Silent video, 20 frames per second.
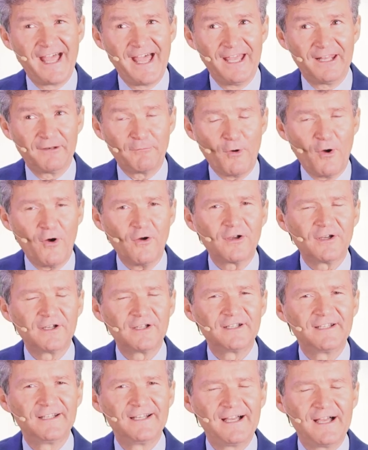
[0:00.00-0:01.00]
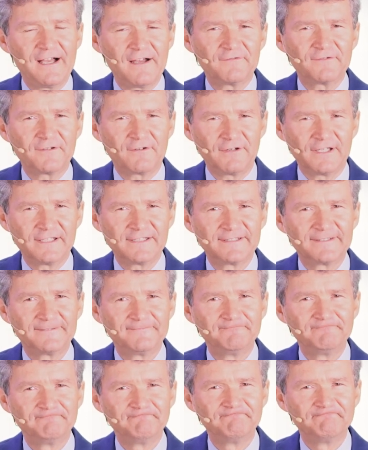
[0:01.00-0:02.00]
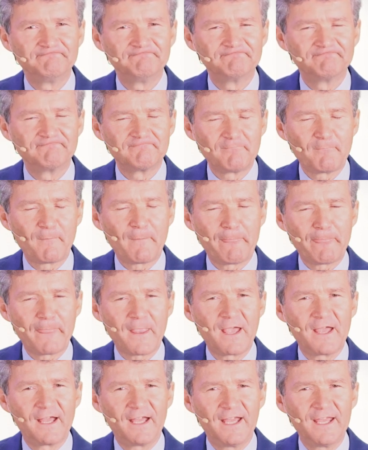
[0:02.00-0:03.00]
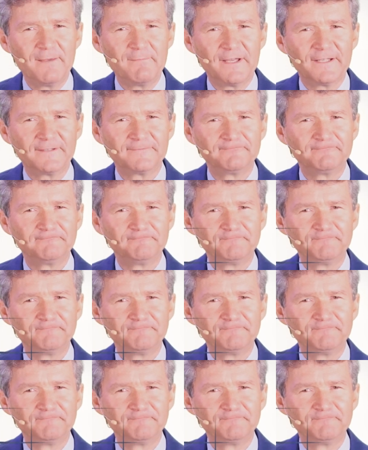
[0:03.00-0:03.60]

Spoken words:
and walk after it. Amen.